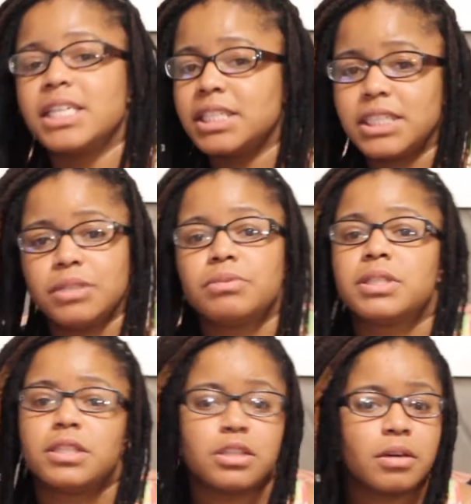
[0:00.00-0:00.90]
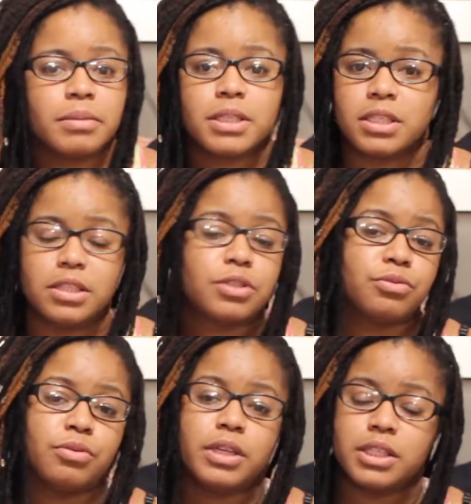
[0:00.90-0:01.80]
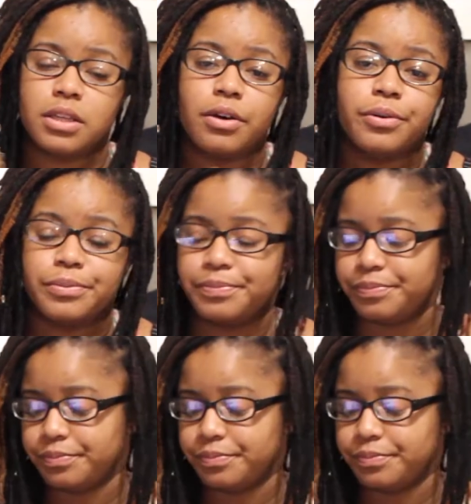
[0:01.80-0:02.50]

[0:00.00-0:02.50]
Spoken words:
she was determined to destroy. So